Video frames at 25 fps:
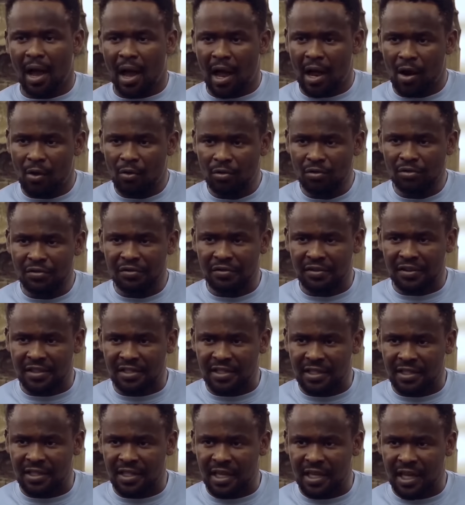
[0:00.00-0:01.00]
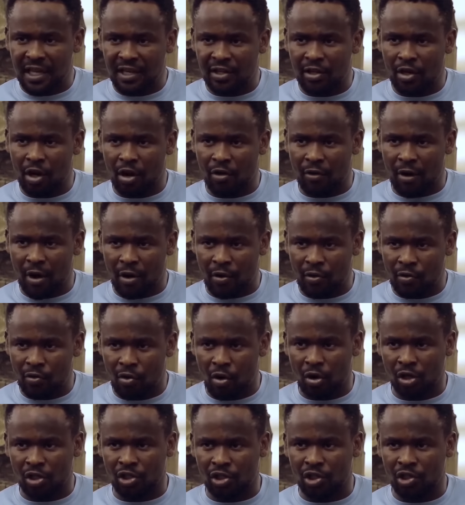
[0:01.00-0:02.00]
I won't visit any
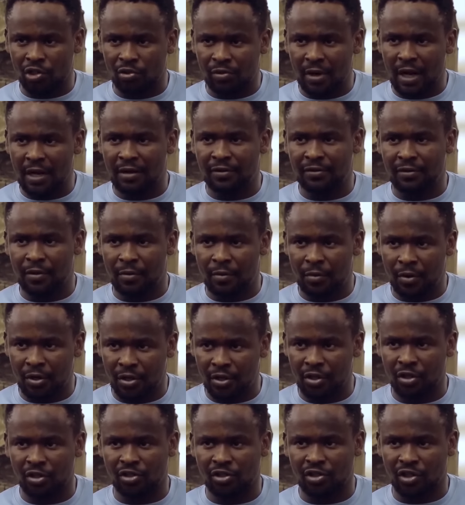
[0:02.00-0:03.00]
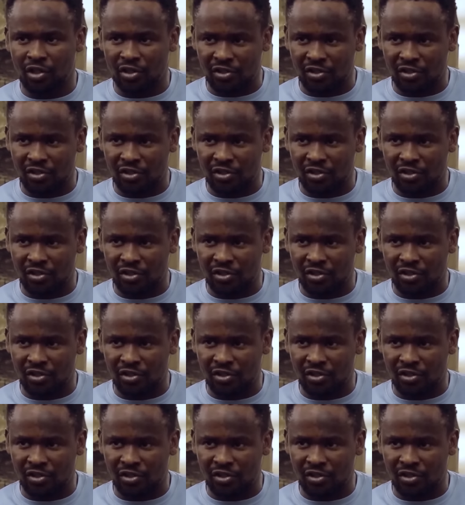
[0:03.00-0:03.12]
oracle or shrine for money or